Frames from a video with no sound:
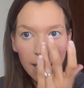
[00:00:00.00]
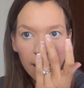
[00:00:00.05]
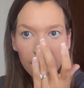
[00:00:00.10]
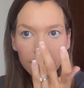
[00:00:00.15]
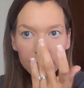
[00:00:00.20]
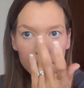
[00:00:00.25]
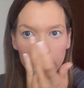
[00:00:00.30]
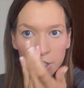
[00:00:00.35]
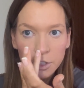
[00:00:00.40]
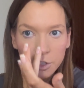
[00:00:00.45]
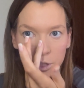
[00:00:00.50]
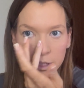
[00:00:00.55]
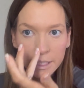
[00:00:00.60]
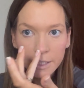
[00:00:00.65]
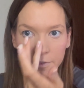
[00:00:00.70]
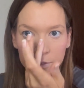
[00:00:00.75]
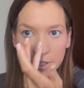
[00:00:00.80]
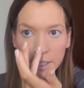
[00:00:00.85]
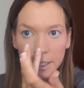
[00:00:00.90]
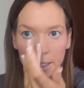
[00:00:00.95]
This just
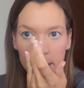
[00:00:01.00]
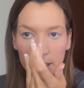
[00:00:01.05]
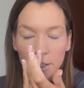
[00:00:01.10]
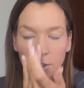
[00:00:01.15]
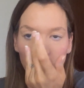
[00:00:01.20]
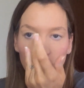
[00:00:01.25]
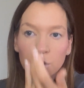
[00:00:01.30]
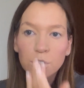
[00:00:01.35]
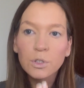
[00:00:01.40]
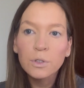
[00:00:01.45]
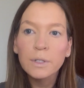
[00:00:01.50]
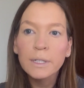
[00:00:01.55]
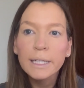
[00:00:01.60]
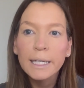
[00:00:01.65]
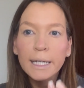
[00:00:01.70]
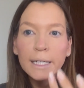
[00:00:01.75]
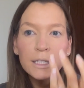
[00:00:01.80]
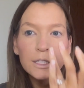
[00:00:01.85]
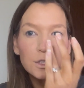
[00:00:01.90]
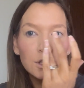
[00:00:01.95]
gives like a little
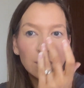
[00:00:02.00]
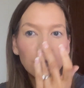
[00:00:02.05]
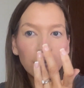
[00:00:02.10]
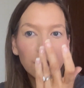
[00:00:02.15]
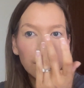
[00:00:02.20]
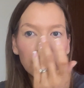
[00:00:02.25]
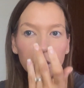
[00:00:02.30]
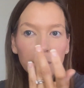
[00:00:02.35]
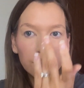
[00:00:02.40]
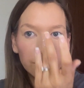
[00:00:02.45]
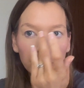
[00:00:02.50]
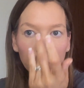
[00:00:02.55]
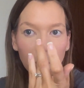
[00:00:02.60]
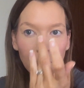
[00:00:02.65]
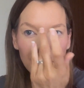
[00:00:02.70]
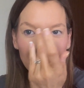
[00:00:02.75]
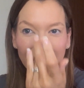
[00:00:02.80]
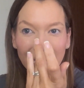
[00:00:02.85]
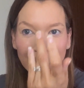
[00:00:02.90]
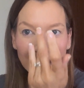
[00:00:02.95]
sun-kissed look for
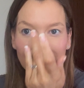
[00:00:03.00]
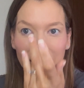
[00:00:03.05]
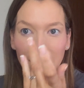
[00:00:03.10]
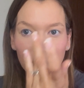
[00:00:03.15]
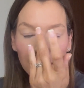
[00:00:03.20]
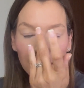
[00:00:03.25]
me.